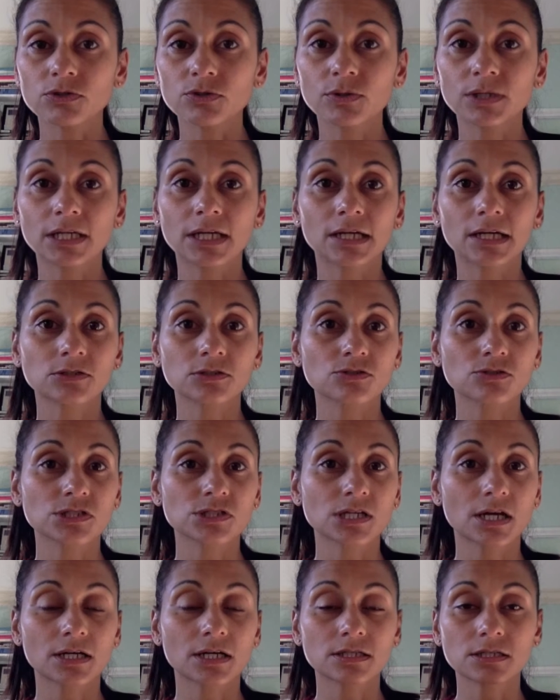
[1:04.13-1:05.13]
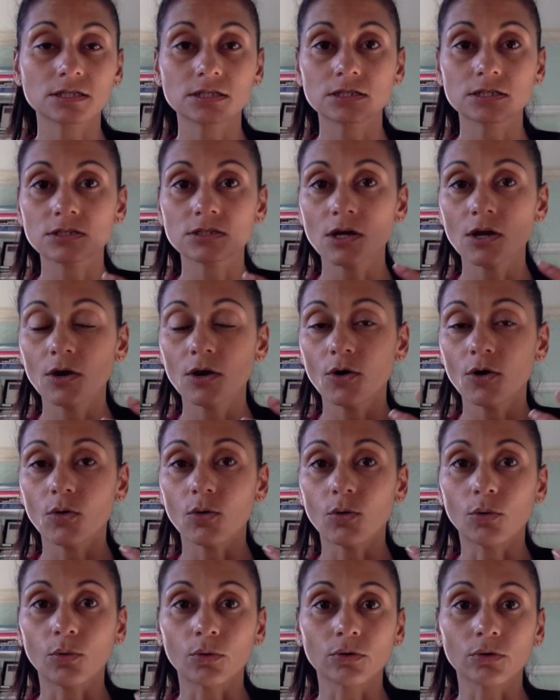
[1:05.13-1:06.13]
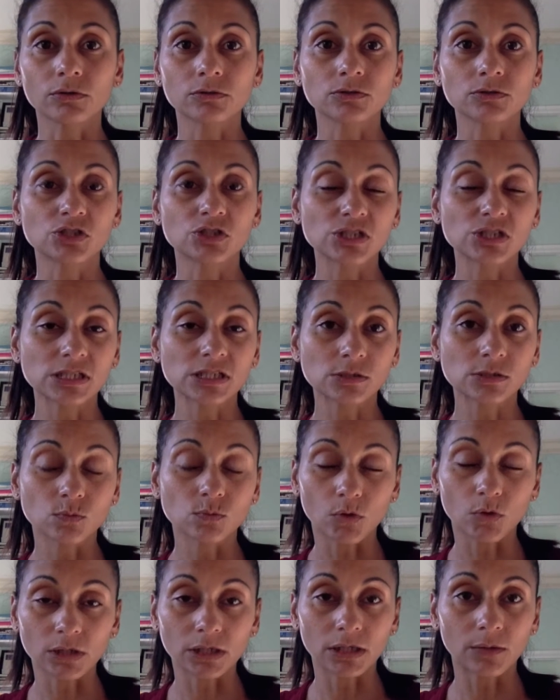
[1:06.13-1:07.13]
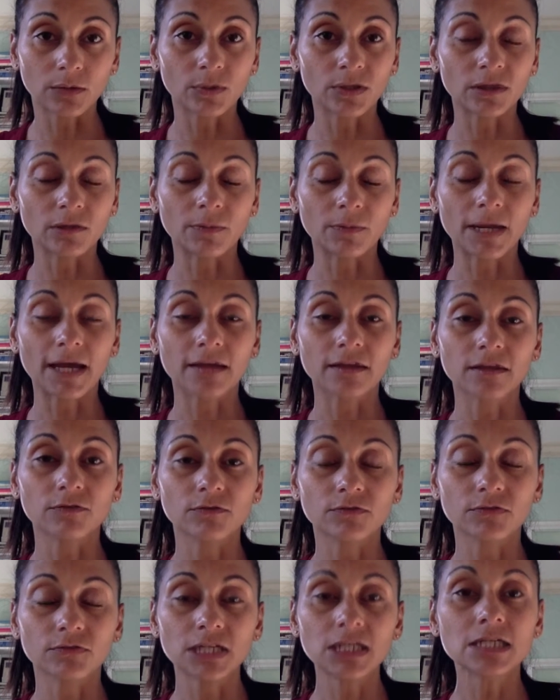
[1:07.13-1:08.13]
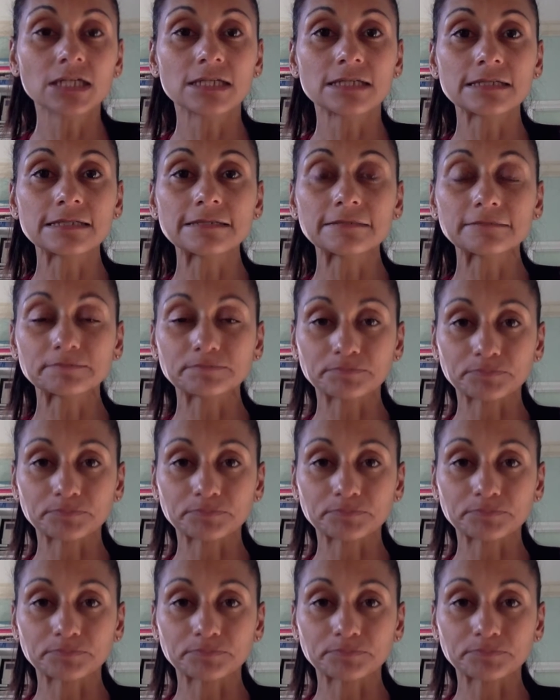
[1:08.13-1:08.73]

doing exercises, or just working with the path of ease,